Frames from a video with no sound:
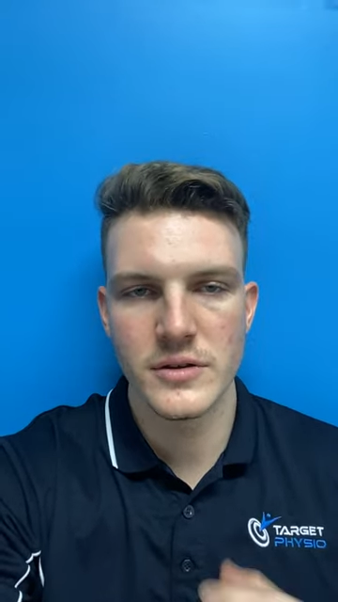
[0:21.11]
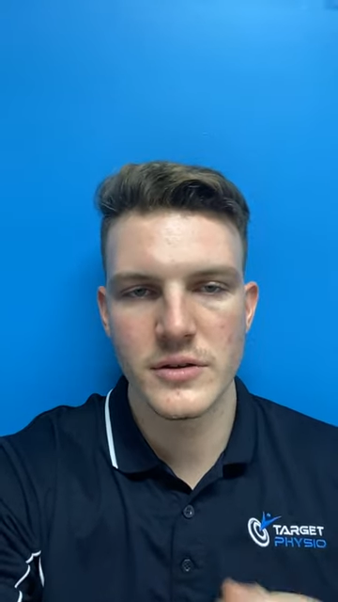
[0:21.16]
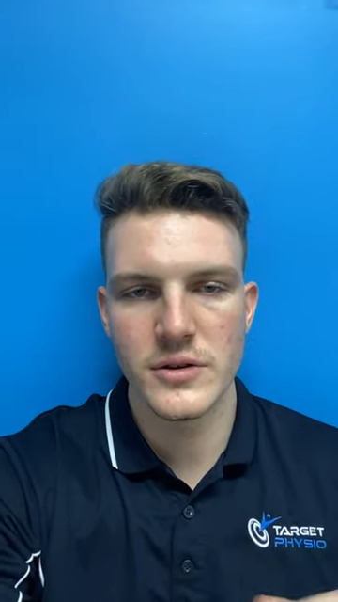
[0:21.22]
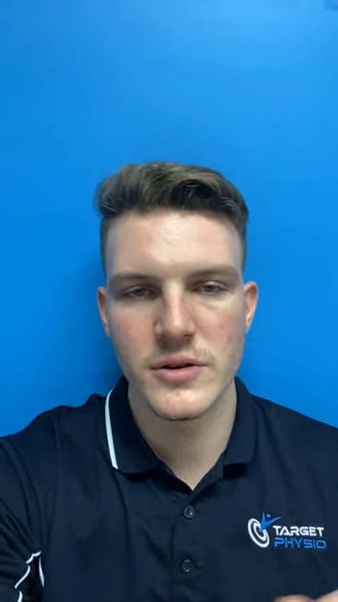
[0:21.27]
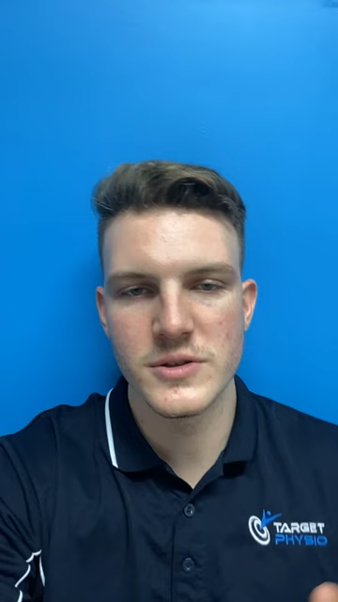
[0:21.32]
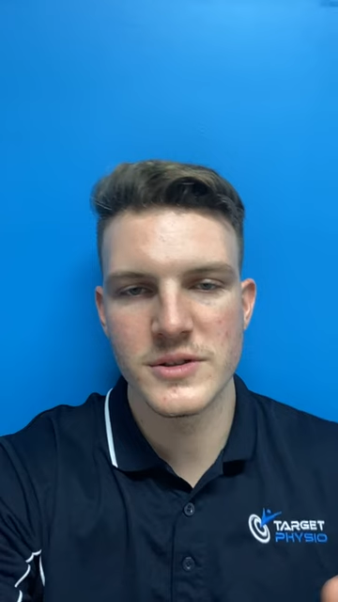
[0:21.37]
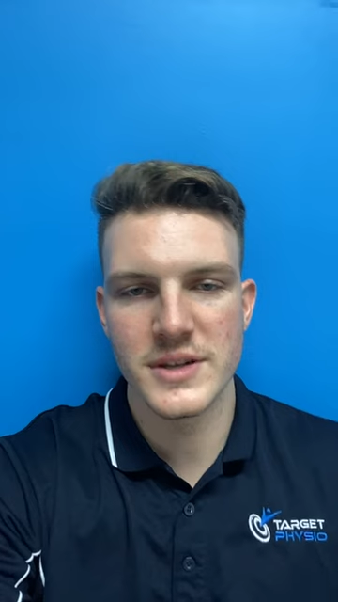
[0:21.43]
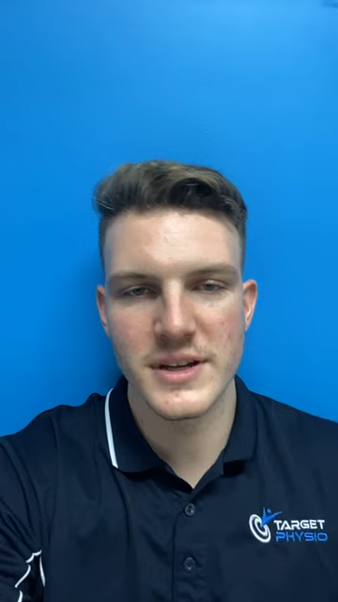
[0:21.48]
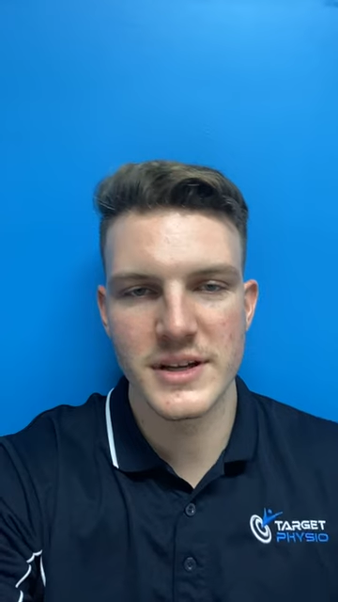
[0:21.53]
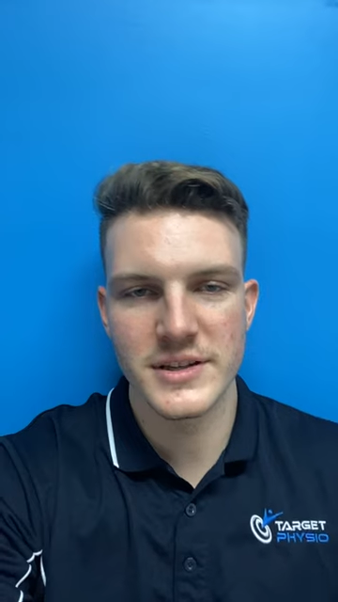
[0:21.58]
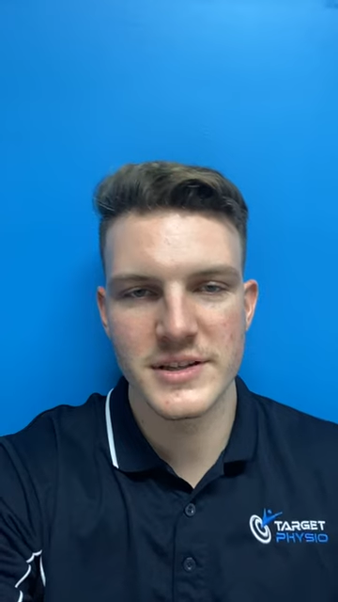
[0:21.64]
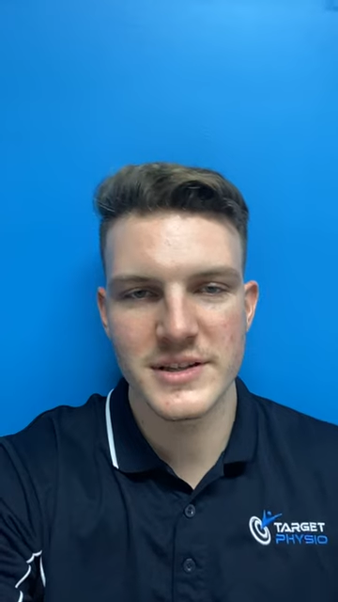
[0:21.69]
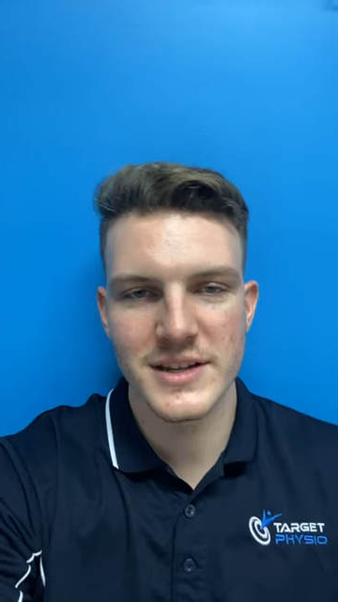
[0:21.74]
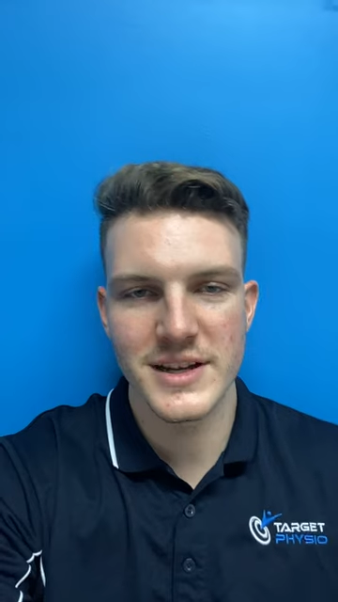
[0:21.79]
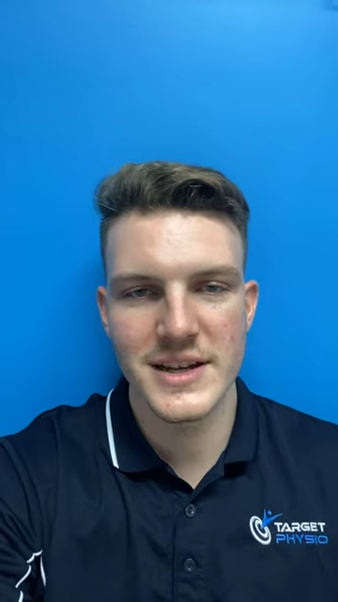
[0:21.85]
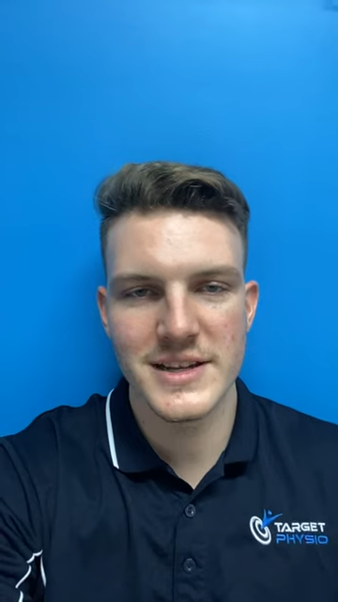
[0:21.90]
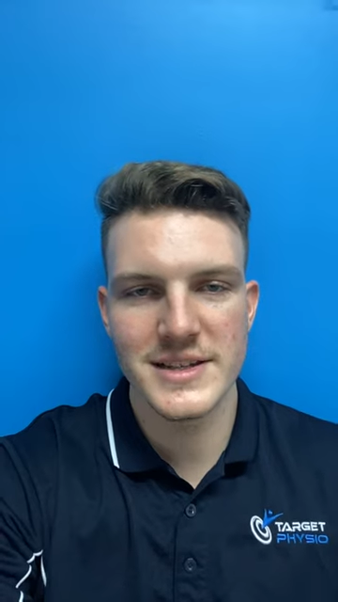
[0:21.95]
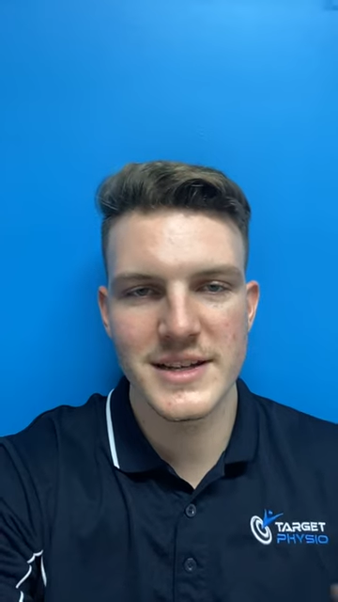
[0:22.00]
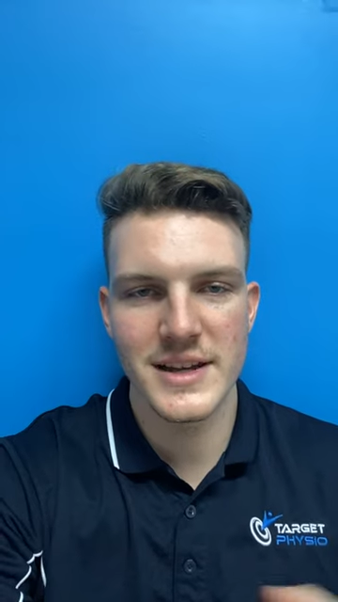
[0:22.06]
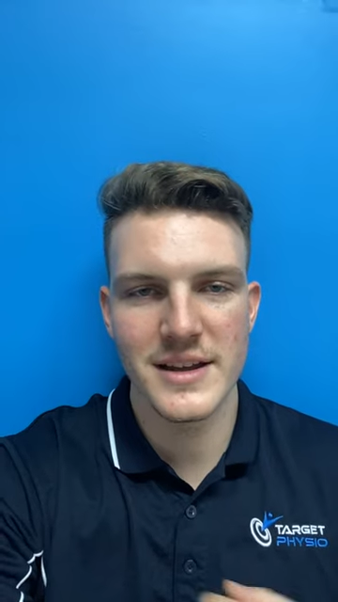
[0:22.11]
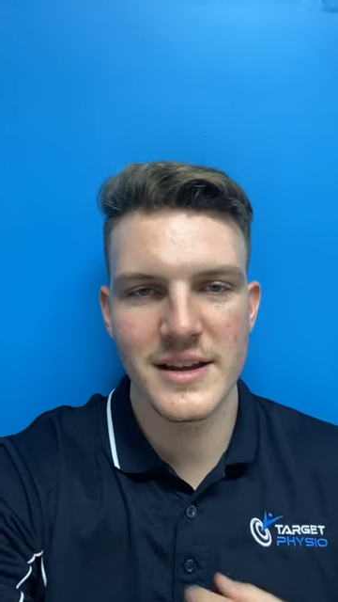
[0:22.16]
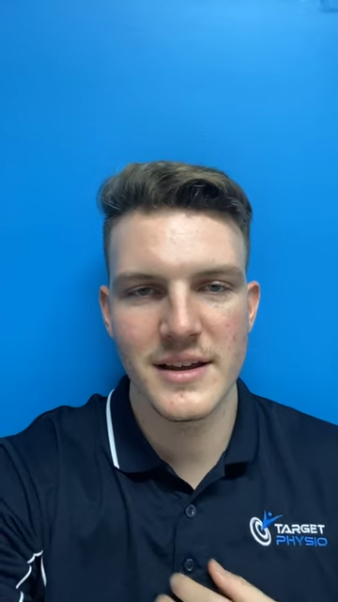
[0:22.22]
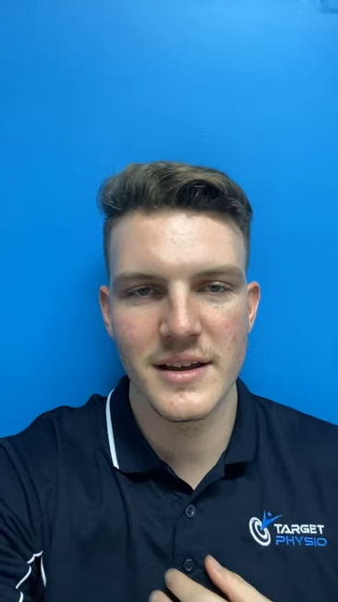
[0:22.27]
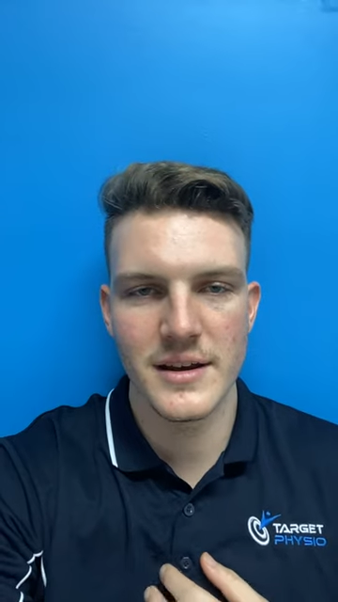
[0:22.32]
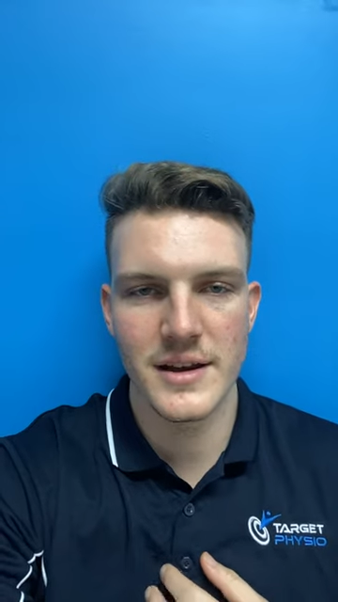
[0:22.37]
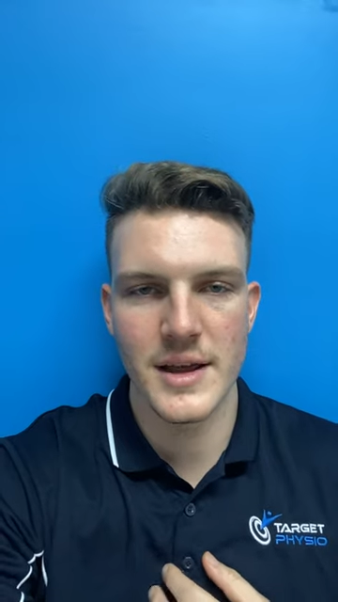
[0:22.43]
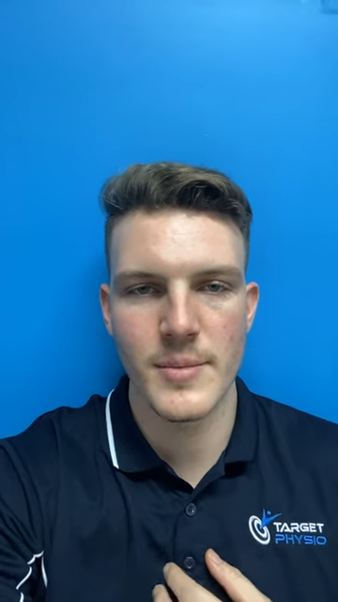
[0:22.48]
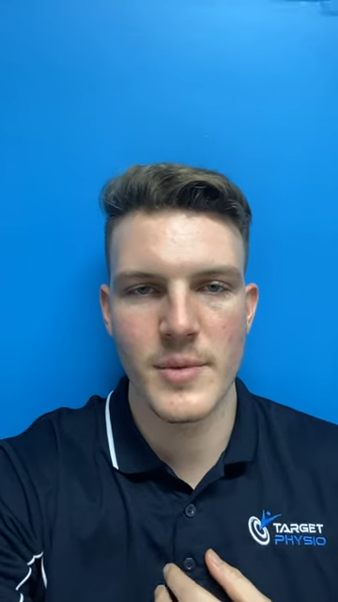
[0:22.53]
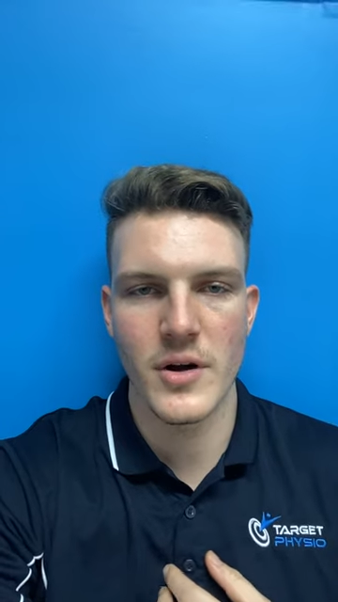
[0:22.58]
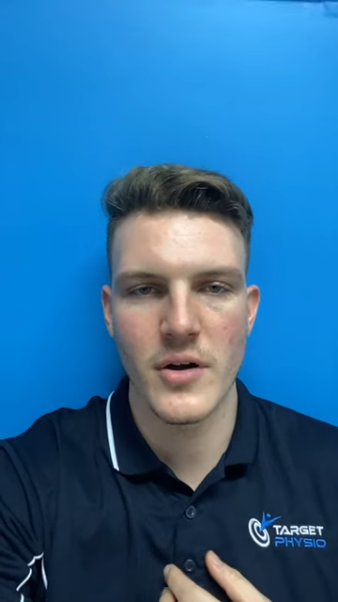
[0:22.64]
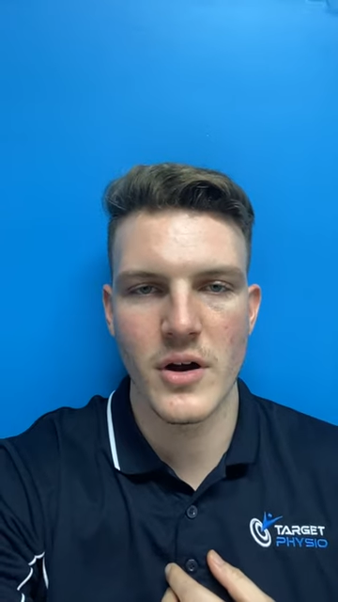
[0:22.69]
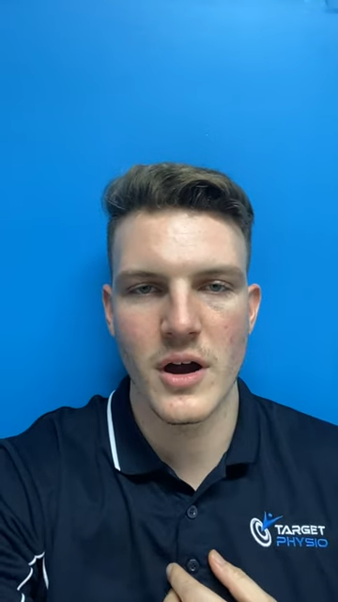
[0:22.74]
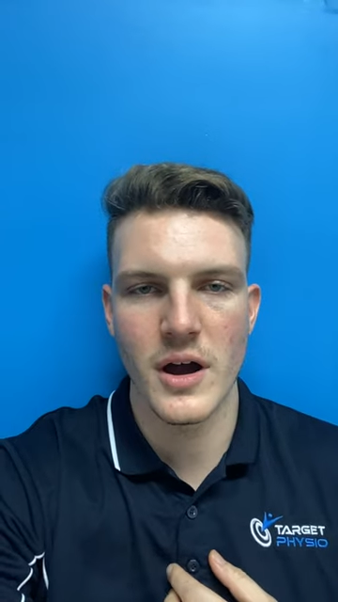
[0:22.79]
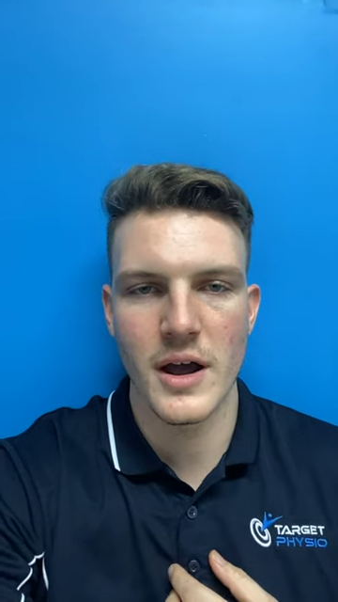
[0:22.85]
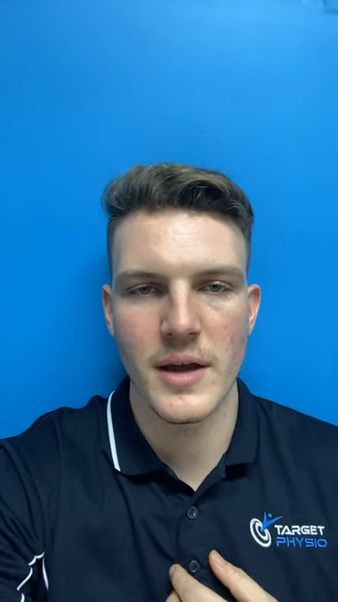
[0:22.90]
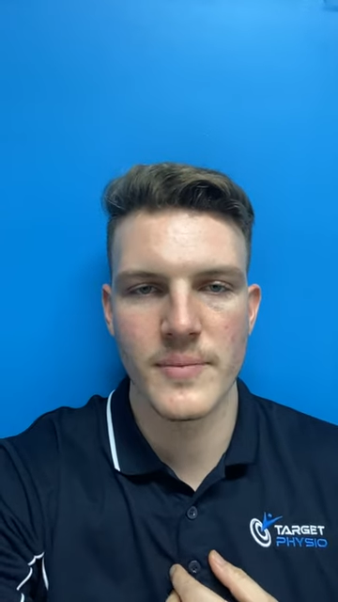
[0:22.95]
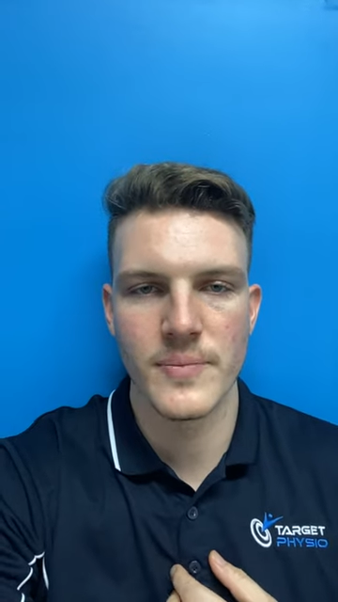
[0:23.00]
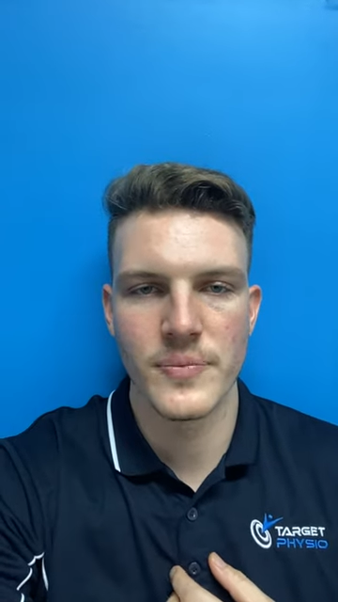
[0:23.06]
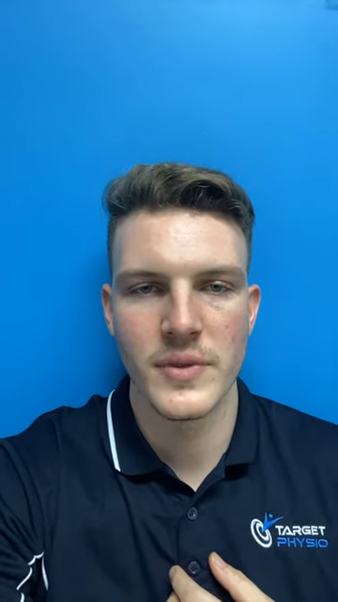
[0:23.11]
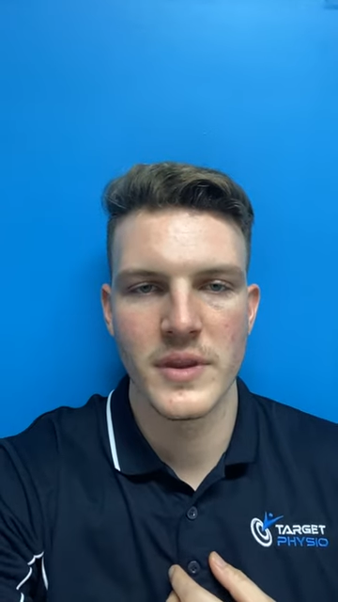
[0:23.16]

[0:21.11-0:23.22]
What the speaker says: using CT and MRI.